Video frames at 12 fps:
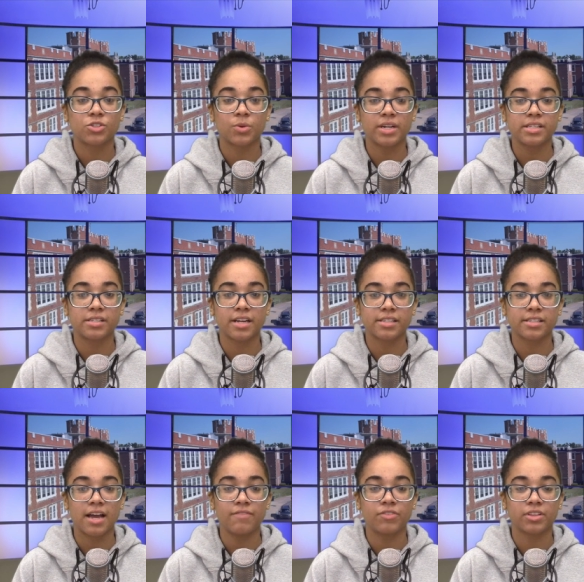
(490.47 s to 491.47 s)
Join us next
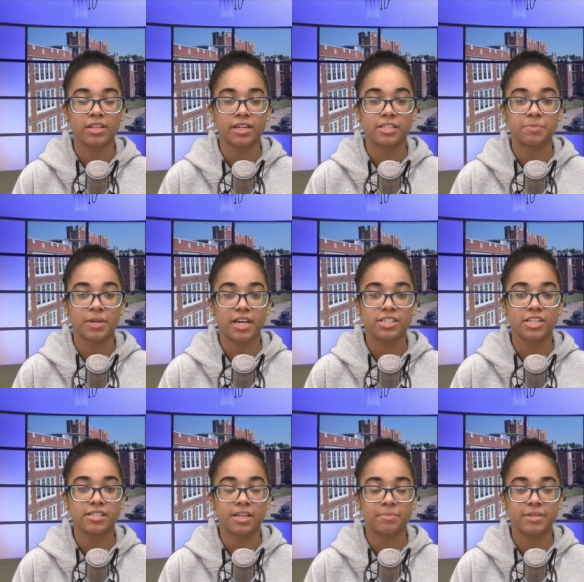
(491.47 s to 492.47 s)
time for the latest
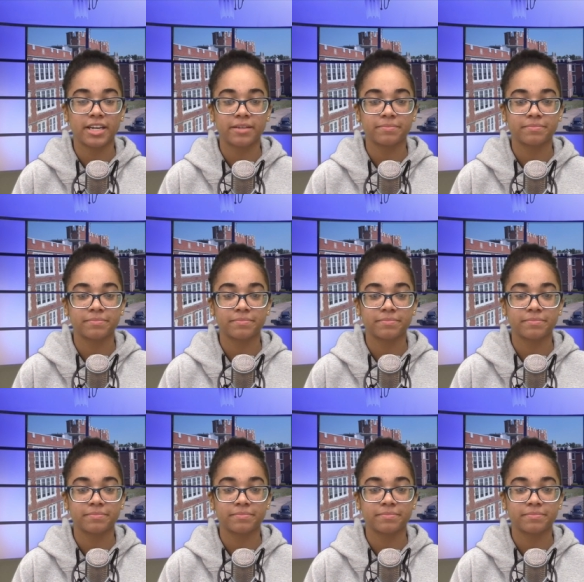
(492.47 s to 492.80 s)
PHS update.